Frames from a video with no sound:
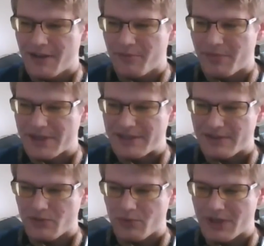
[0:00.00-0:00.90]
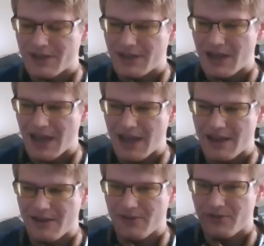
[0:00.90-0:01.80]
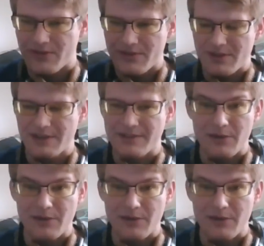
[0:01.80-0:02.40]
But we have these.